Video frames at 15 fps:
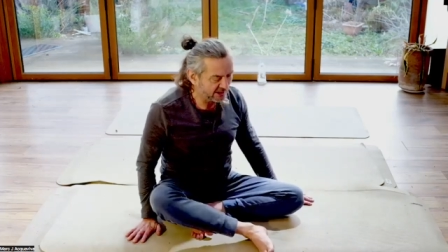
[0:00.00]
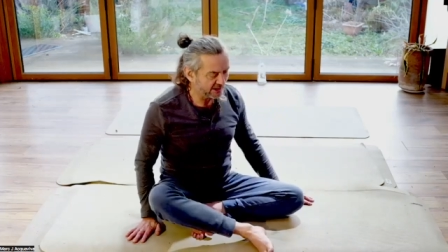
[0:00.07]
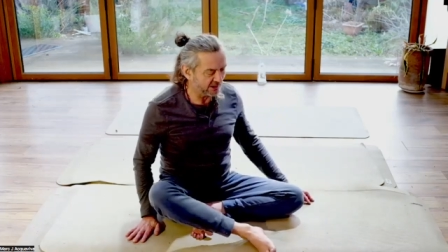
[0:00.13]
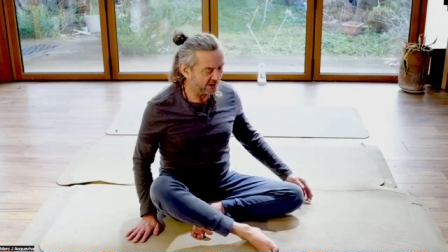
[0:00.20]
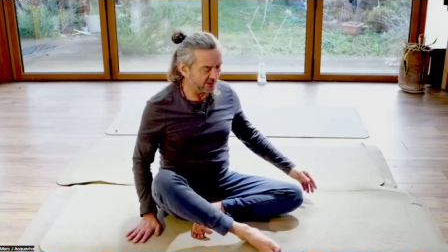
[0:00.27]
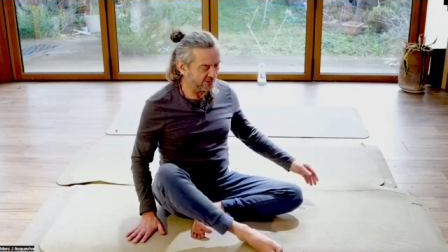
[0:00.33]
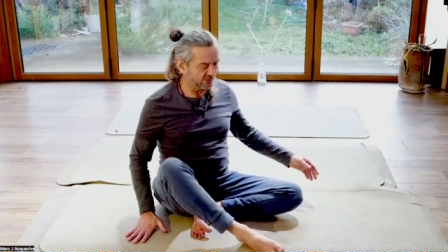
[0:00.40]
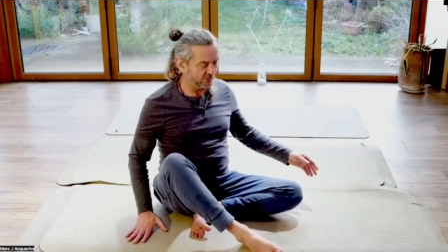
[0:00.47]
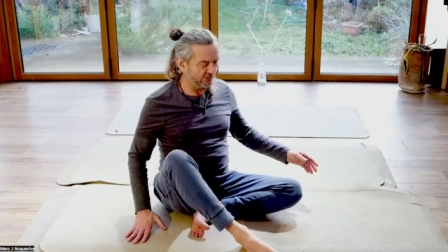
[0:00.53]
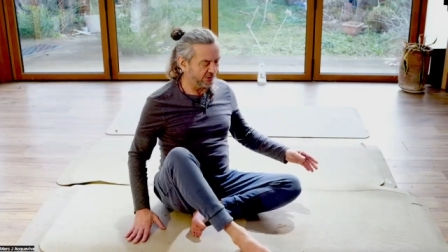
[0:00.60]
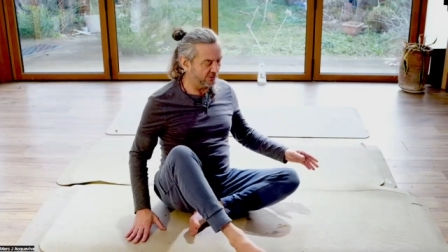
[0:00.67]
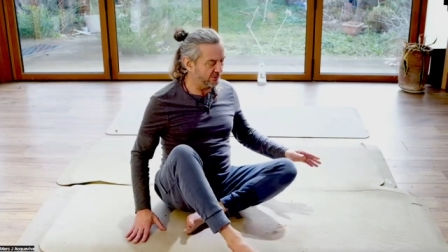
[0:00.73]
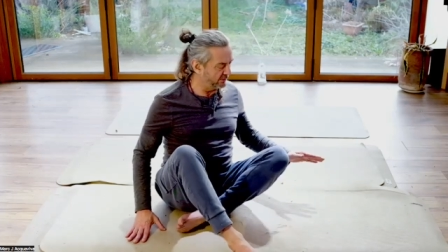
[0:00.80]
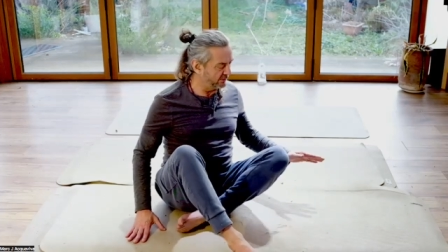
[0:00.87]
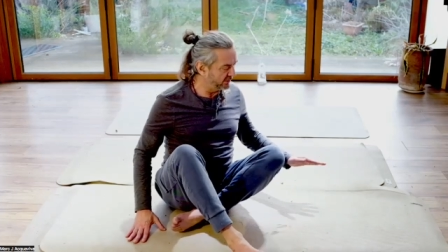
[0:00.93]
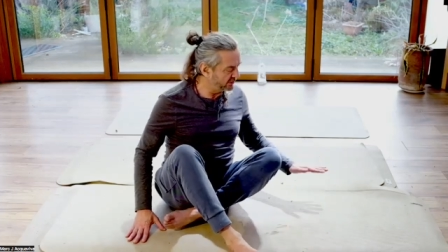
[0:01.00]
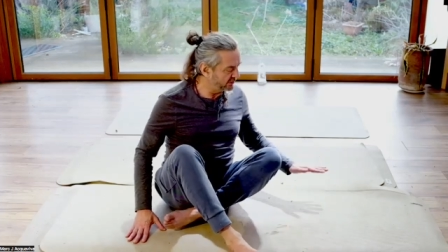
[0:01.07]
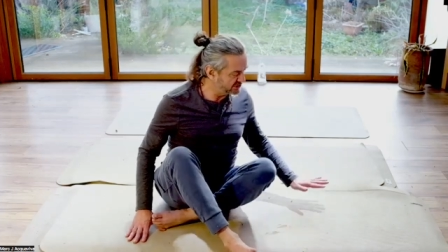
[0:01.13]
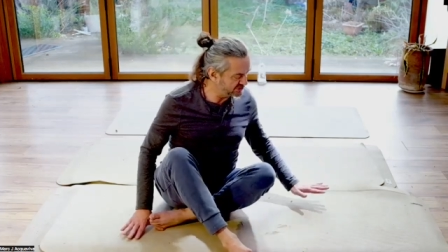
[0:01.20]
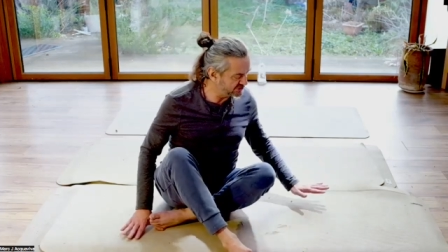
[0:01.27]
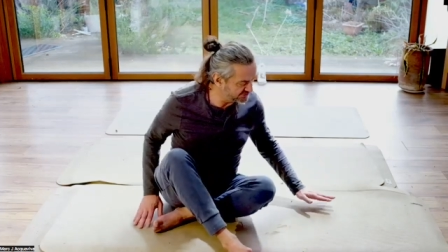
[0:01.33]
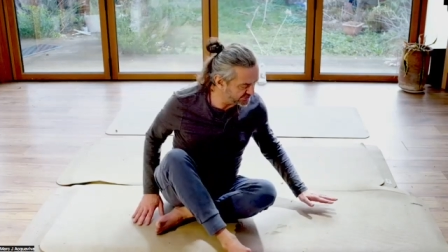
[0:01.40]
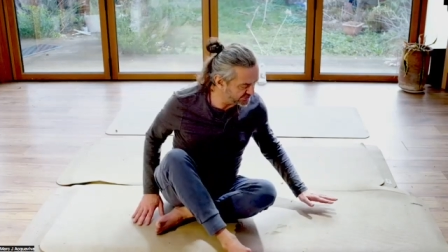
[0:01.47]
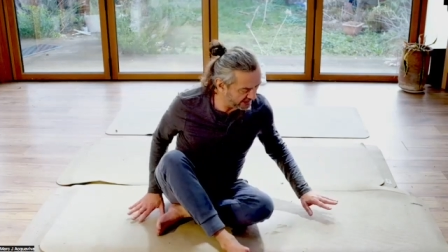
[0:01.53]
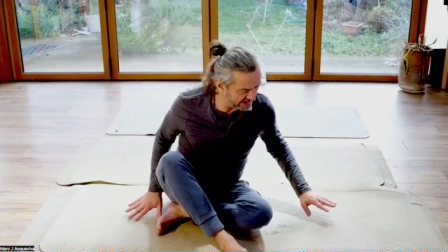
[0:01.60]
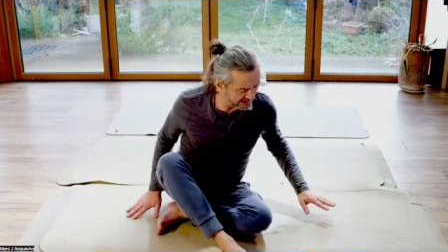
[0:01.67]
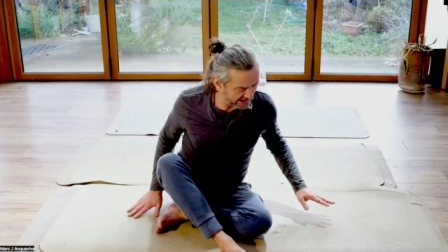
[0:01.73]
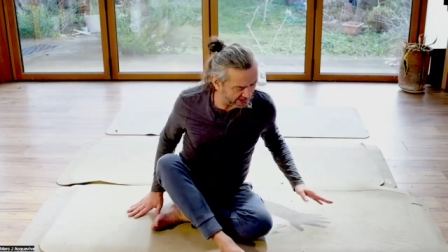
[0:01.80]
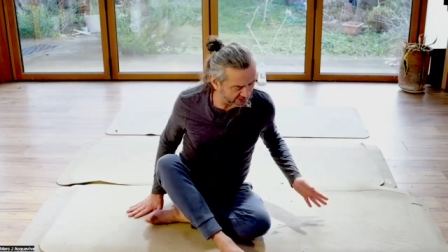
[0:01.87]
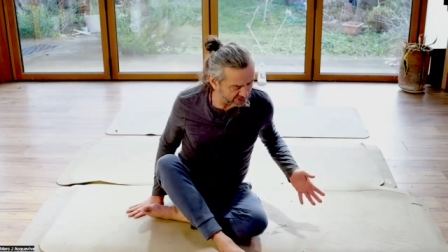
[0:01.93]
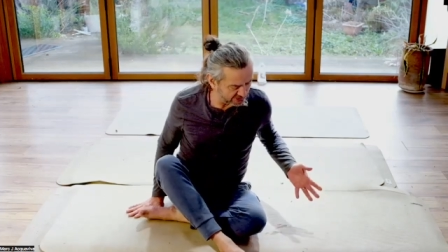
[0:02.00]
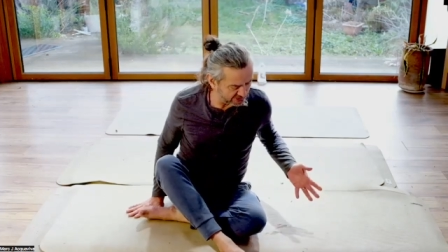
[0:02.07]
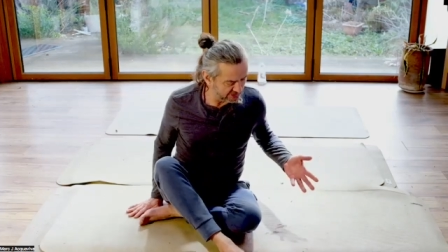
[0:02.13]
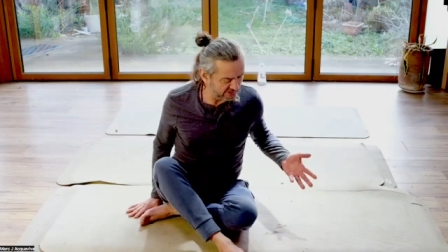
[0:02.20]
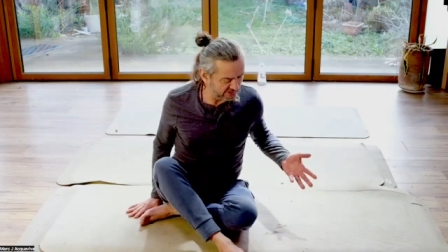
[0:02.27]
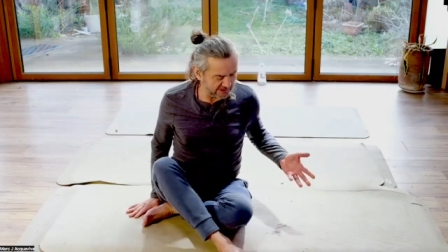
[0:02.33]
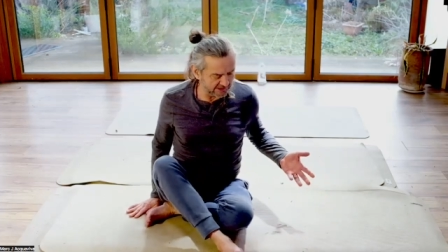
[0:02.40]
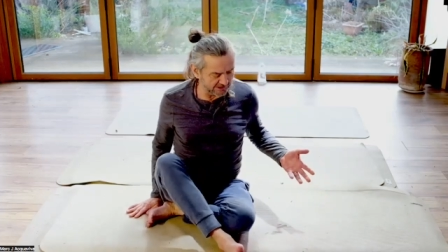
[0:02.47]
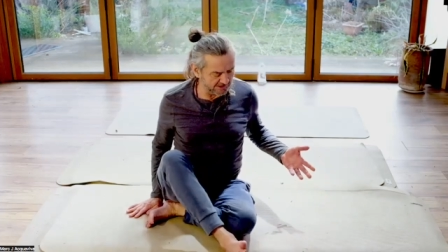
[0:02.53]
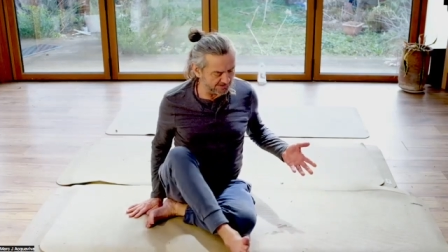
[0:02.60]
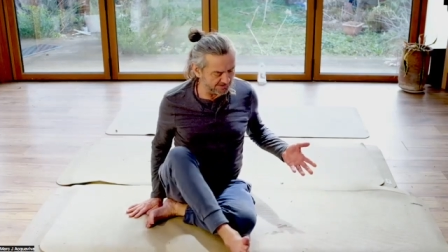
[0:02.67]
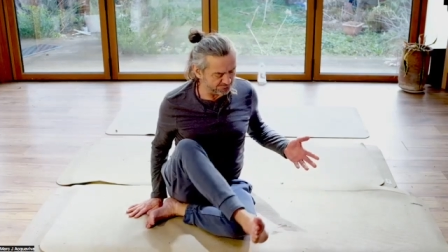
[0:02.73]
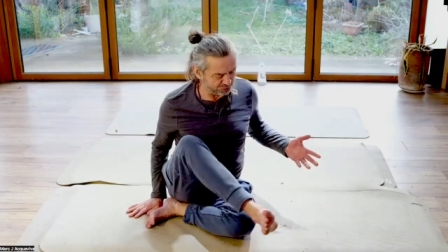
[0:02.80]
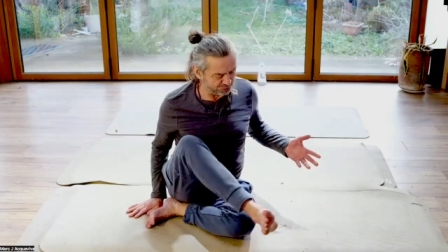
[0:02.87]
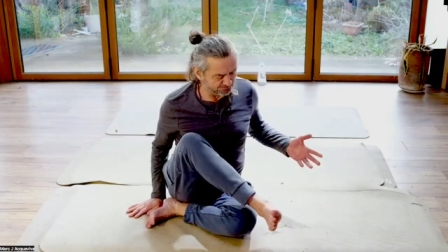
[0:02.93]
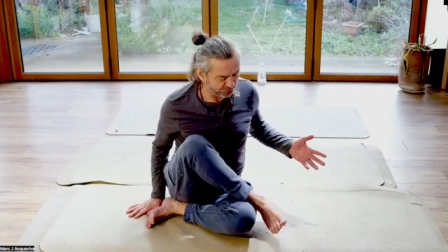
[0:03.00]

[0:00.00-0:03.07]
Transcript: and you could you can just try it out um,